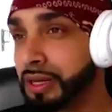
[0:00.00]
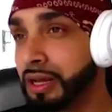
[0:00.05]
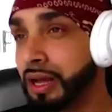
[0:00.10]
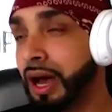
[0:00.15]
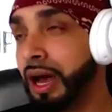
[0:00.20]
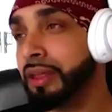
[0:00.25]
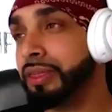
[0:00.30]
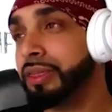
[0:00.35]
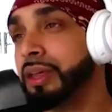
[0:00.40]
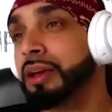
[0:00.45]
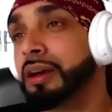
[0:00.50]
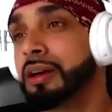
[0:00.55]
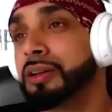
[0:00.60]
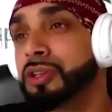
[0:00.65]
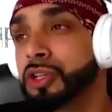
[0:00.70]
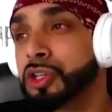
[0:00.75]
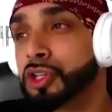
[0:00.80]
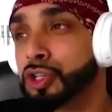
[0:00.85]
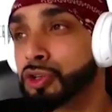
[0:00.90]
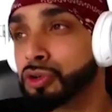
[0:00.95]
I think I
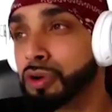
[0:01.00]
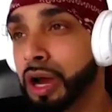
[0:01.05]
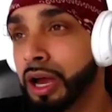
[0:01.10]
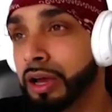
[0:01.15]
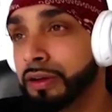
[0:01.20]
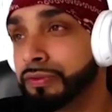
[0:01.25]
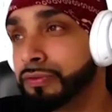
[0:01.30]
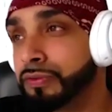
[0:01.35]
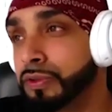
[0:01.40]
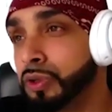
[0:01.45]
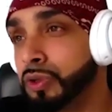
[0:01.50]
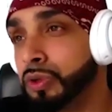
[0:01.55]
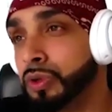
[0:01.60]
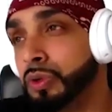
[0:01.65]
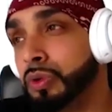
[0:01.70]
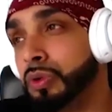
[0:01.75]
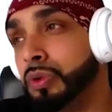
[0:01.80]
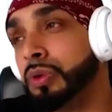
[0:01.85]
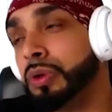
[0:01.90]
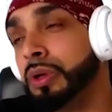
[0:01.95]
just strive
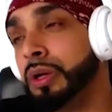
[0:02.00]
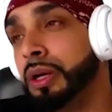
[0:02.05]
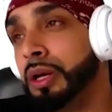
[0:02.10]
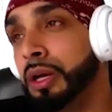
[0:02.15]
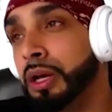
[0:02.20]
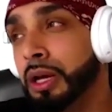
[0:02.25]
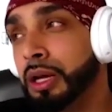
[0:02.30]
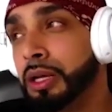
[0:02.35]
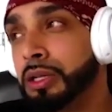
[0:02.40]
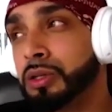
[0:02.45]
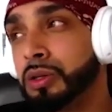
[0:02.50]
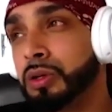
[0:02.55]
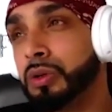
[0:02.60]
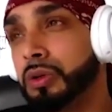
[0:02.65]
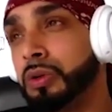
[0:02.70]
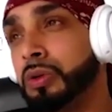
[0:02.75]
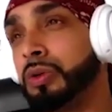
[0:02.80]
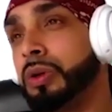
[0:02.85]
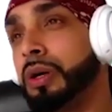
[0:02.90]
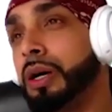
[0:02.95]
to
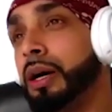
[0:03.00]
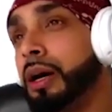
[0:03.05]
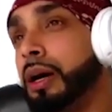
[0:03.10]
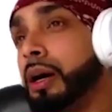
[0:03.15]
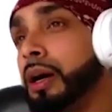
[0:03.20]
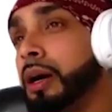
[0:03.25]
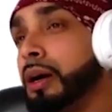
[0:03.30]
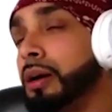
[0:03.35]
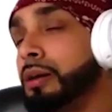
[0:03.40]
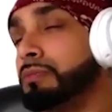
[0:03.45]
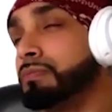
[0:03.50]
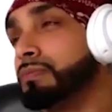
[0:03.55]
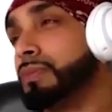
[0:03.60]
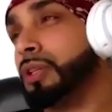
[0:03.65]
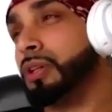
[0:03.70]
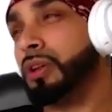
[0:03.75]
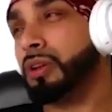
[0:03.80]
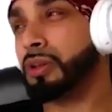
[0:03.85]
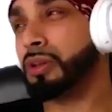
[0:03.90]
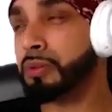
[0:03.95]
to uh,
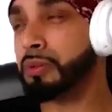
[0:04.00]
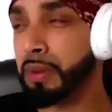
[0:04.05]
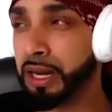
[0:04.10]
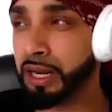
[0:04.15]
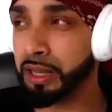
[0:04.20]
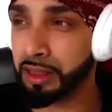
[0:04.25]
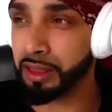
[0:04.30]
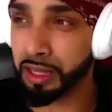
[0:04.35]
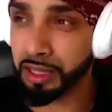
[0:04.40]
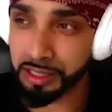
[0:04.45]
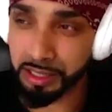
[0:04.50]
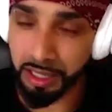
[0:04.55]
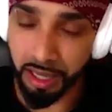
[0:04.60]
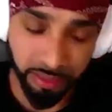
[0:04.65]
you know many things.